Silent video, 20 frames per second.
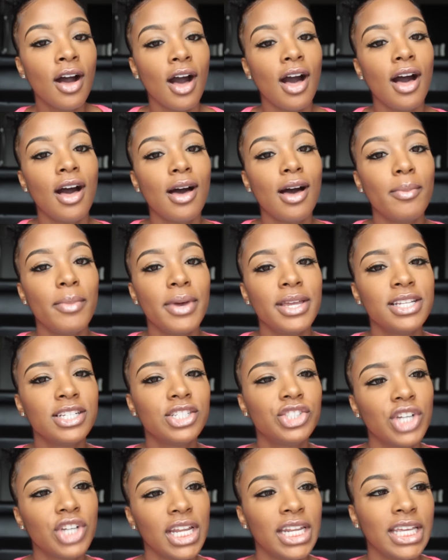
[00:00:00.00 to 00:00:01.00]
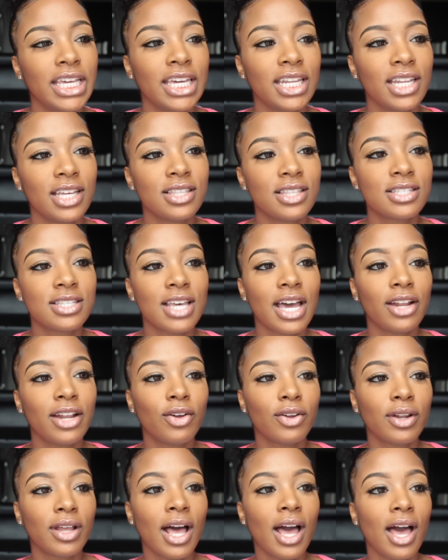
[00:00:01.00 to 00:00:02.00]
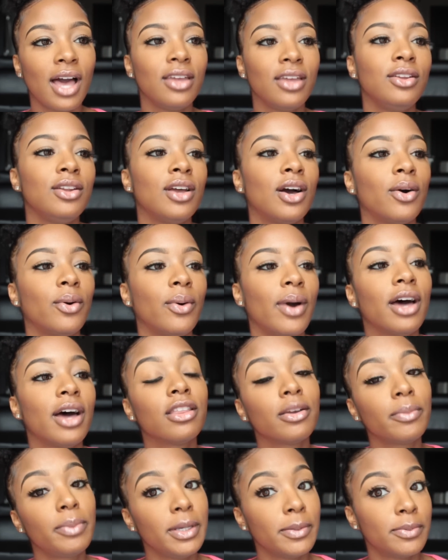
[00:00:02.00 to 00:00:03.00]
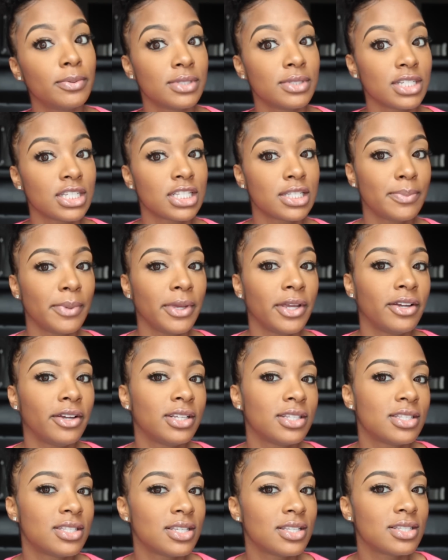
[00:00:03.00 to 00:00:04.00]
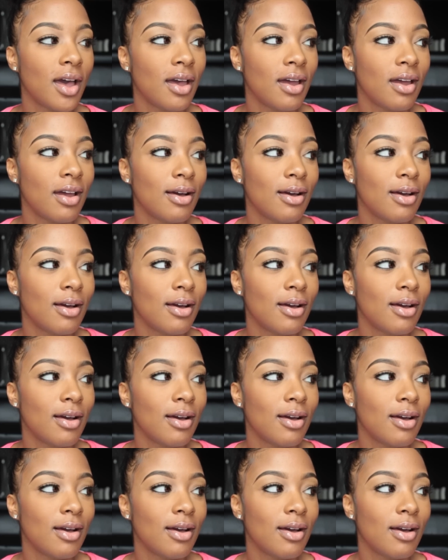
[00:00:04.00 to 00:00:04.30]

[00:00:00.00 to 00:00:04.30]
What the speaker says: And just trying to get insight on, other people's experiences.